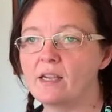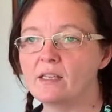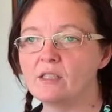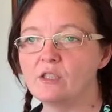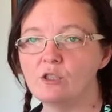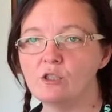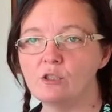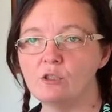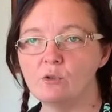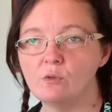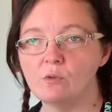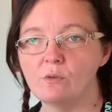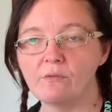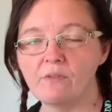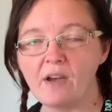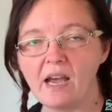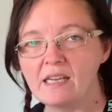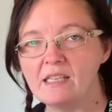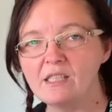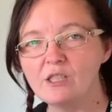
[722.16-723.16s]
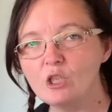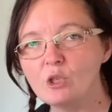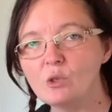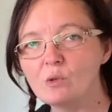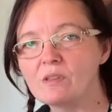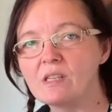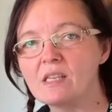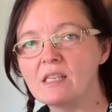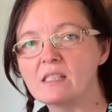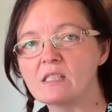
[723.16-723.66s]
to find new
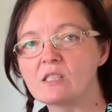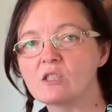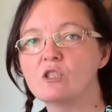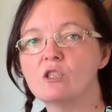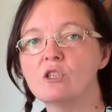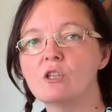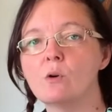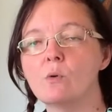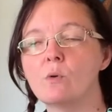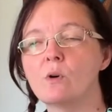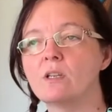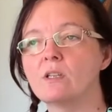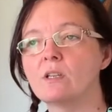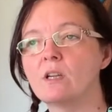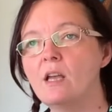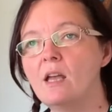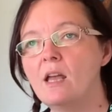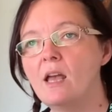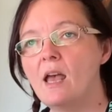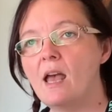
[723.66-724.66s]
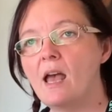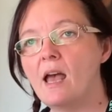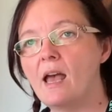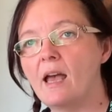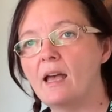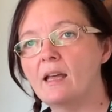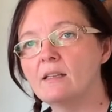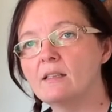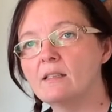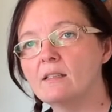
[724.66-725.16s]
things to do.
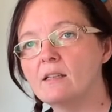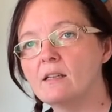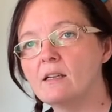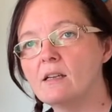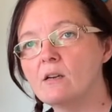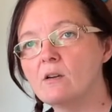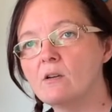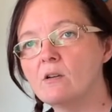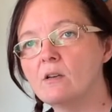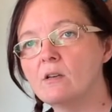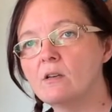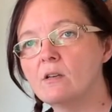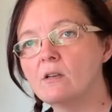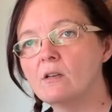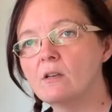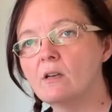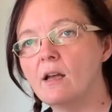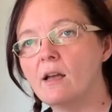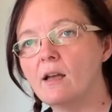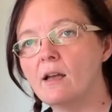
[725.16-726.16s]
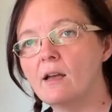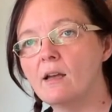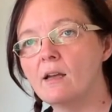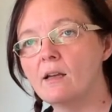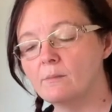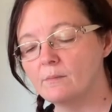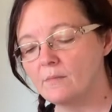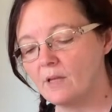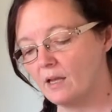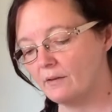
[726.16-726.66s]
And a
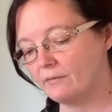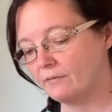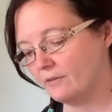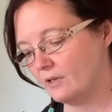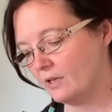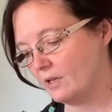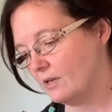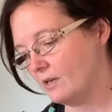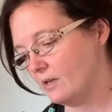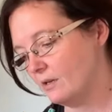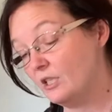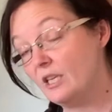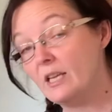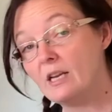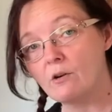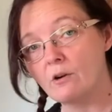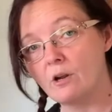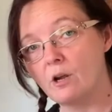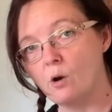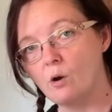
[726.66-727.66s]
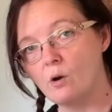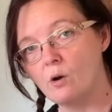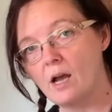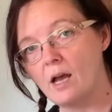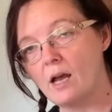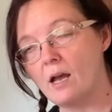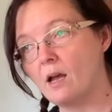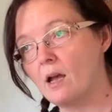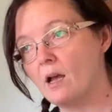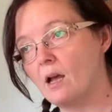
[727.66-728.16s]
year ago
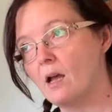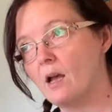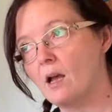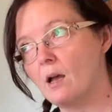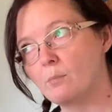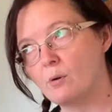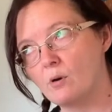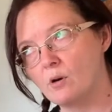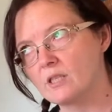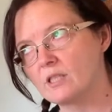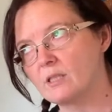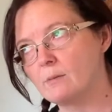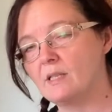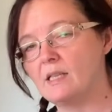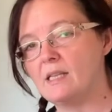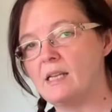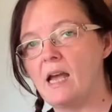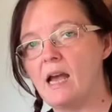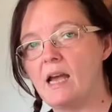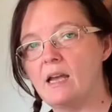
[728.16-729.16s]
approximately,